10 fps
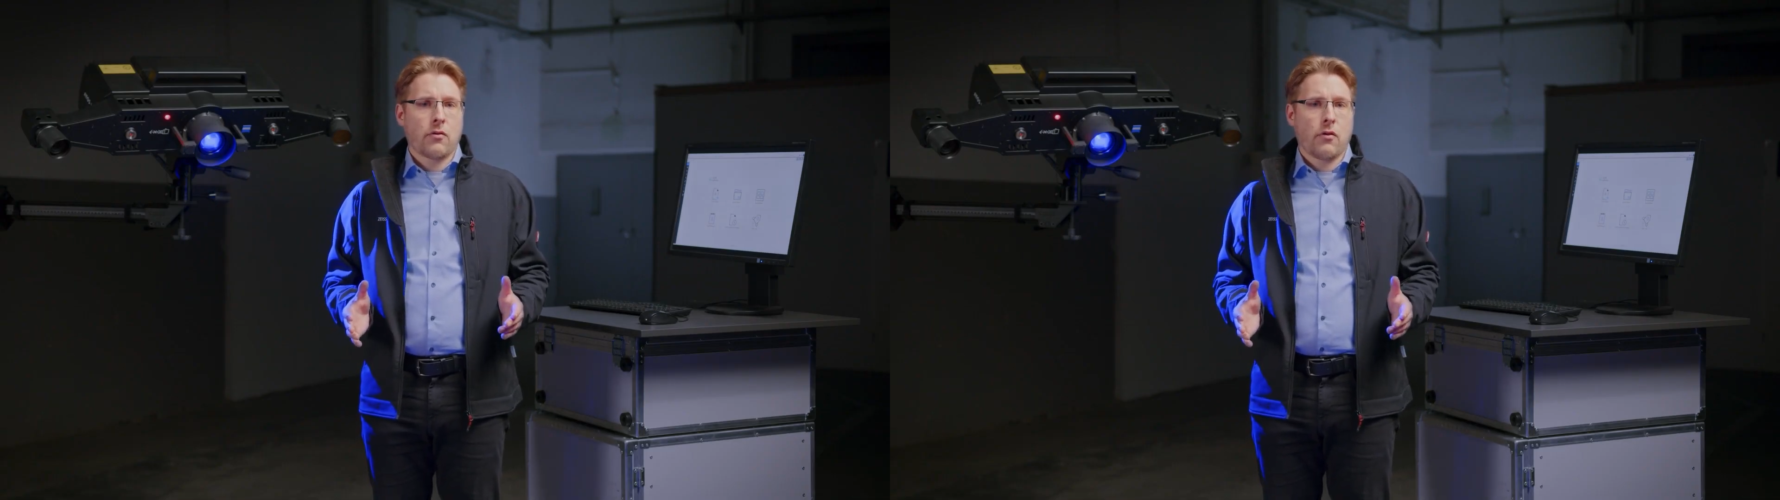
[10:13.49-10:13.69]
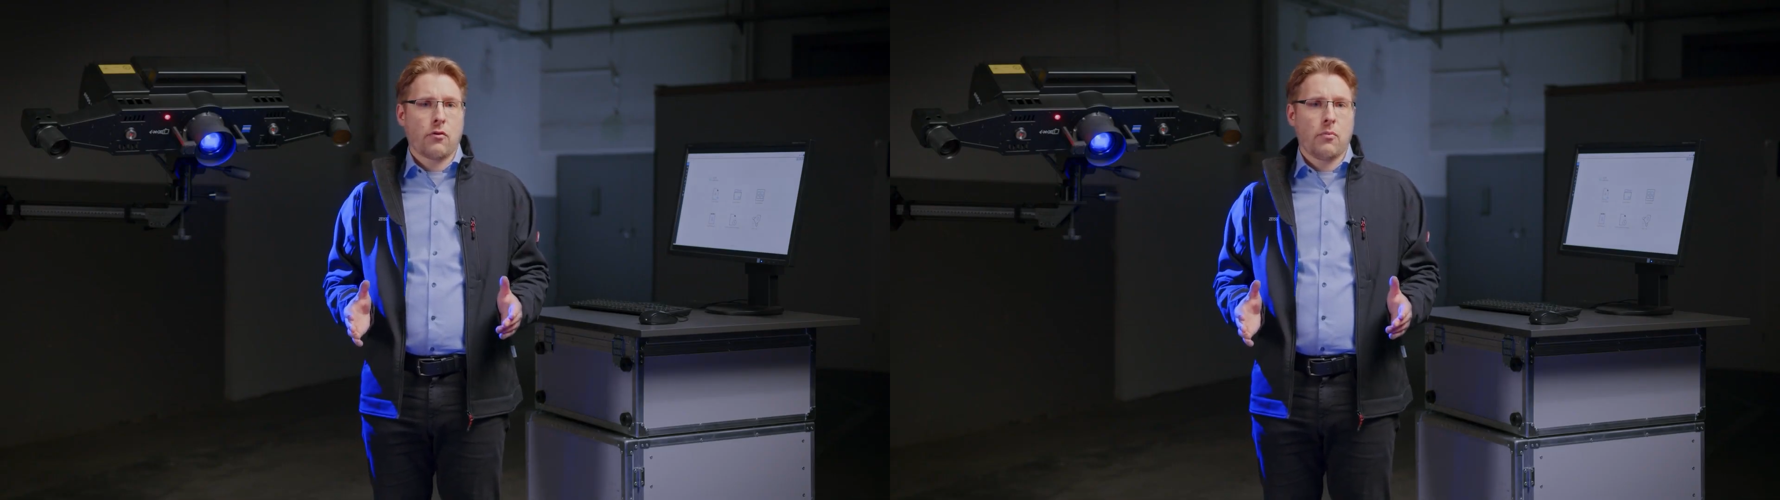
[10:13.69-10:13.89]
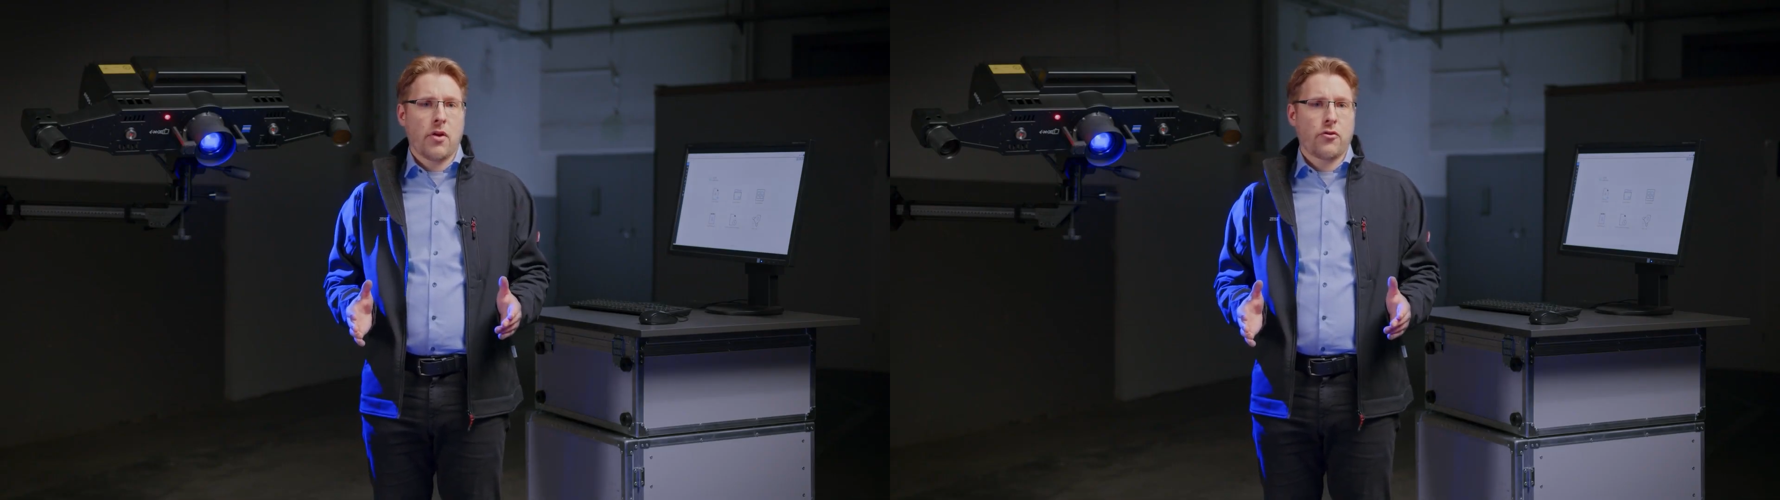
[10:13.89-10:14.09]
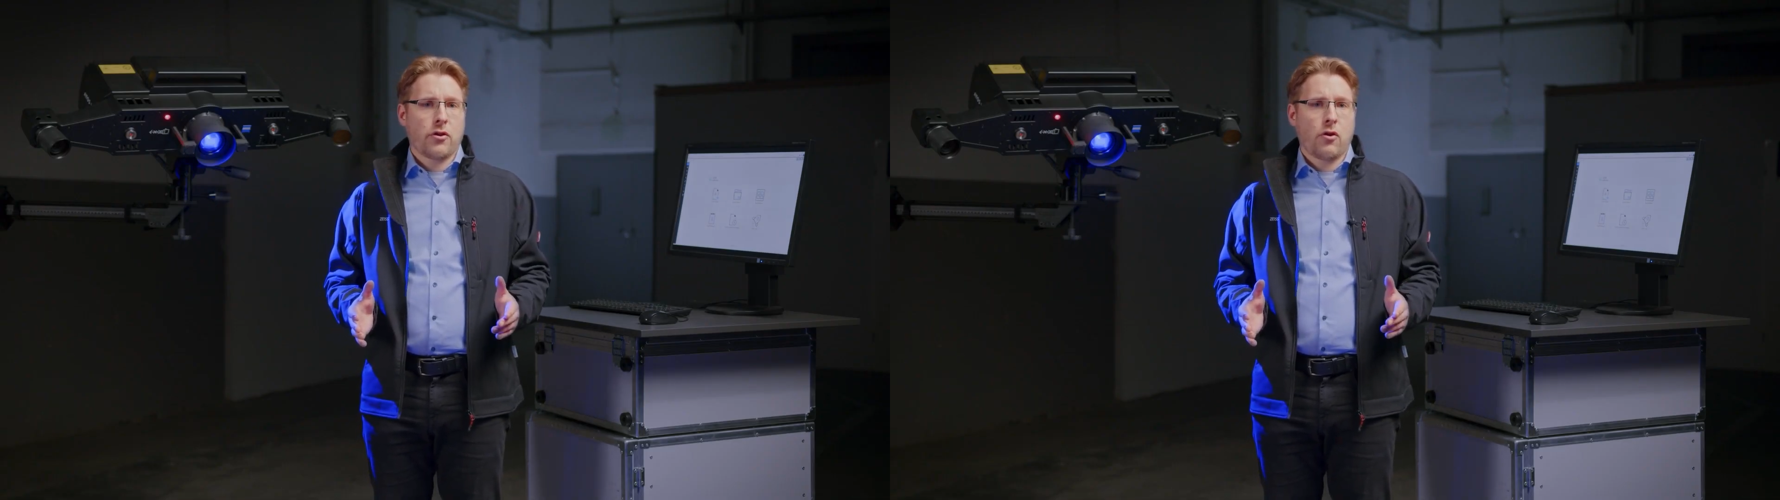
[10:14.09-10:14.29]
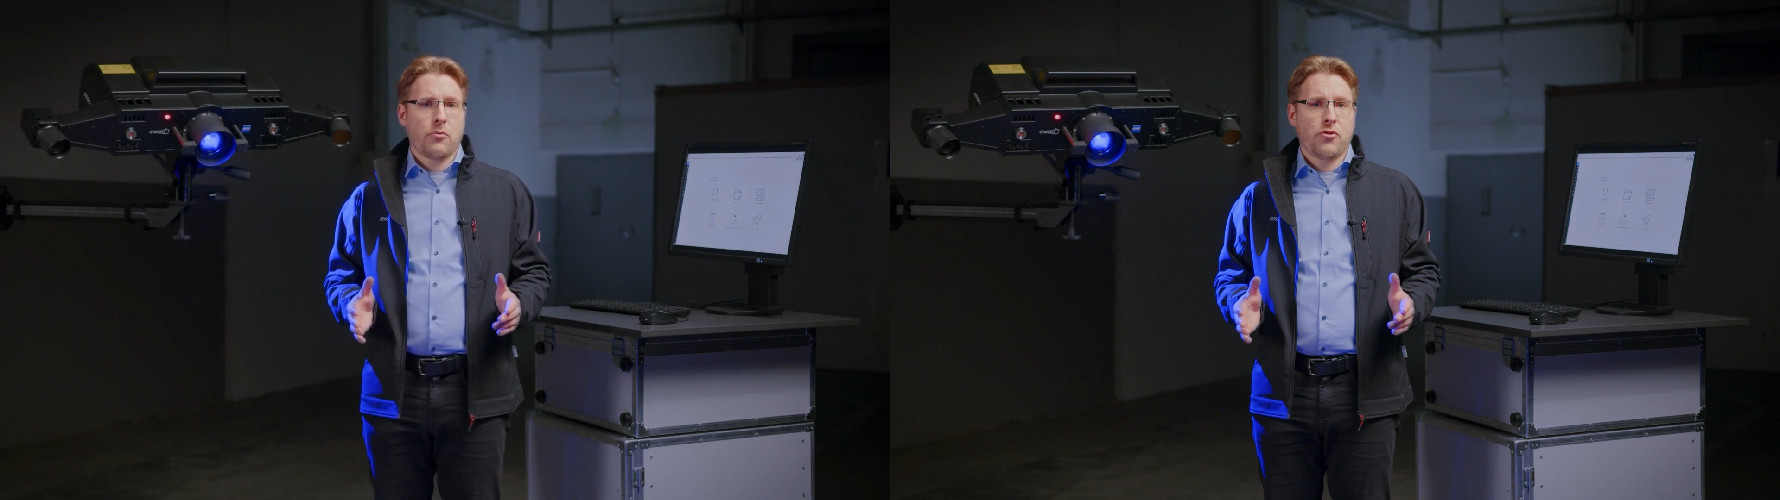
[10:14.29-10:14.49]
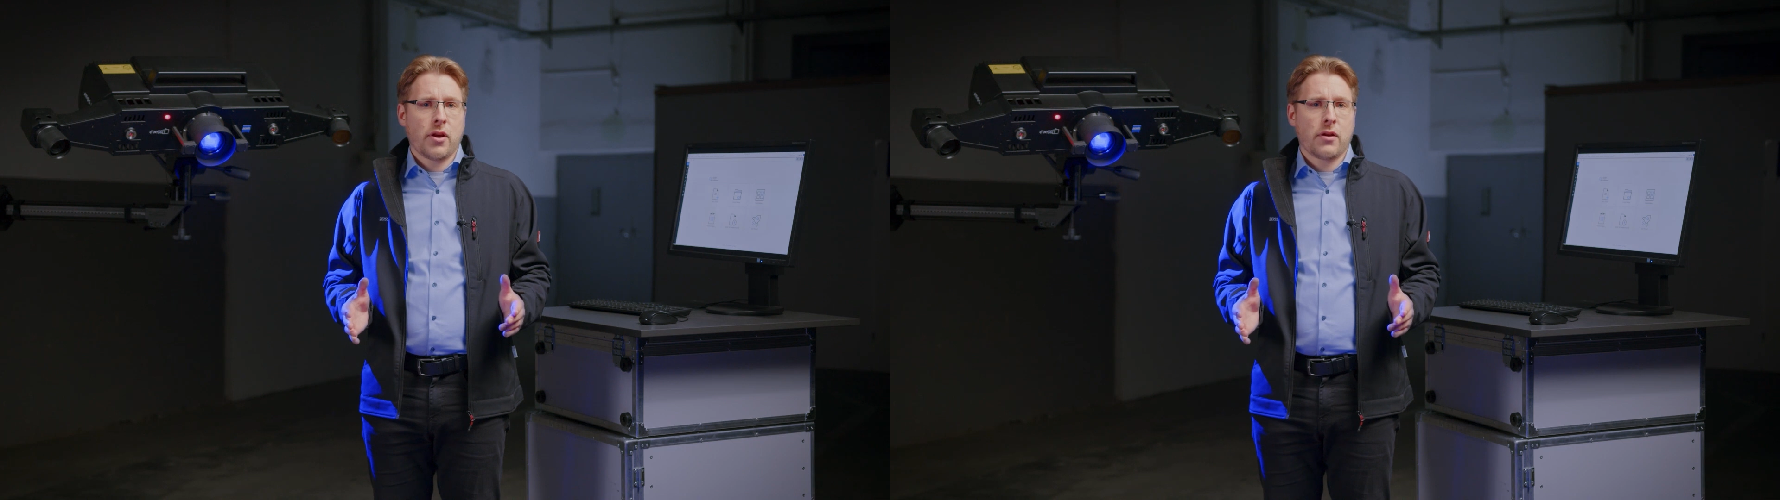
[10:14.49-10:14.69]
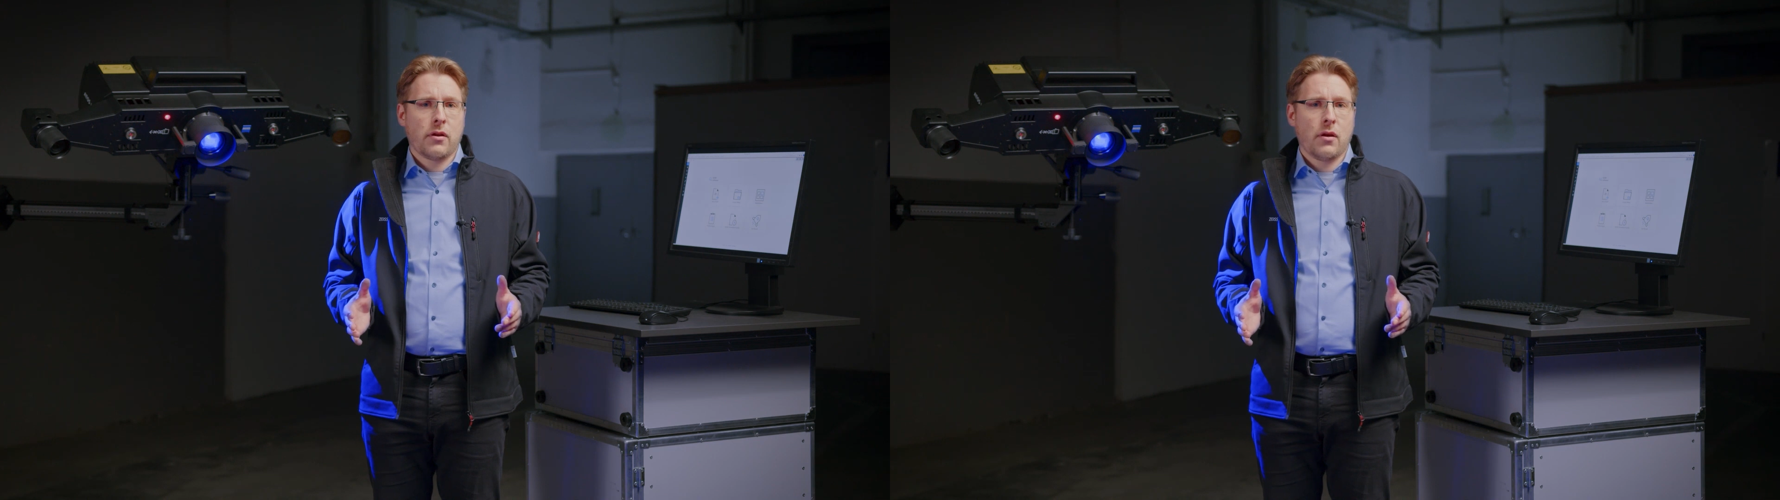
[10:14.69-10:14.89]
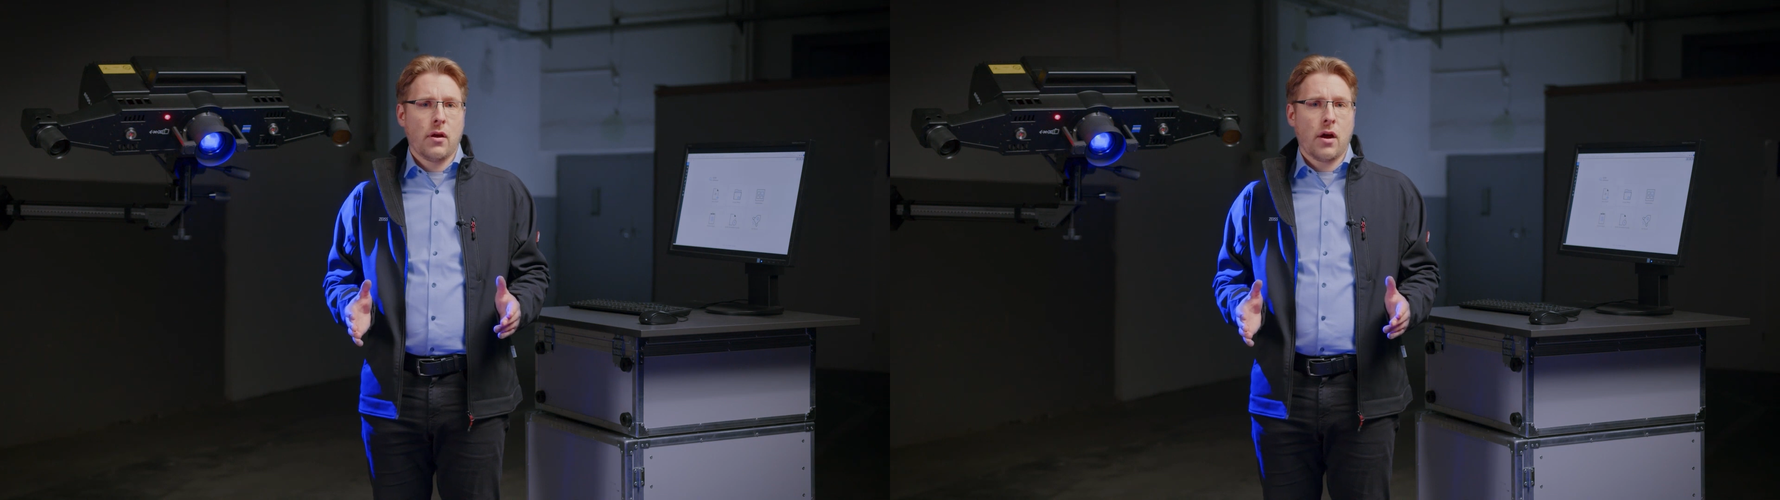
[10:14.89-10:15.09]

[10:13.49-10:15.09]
of the measured object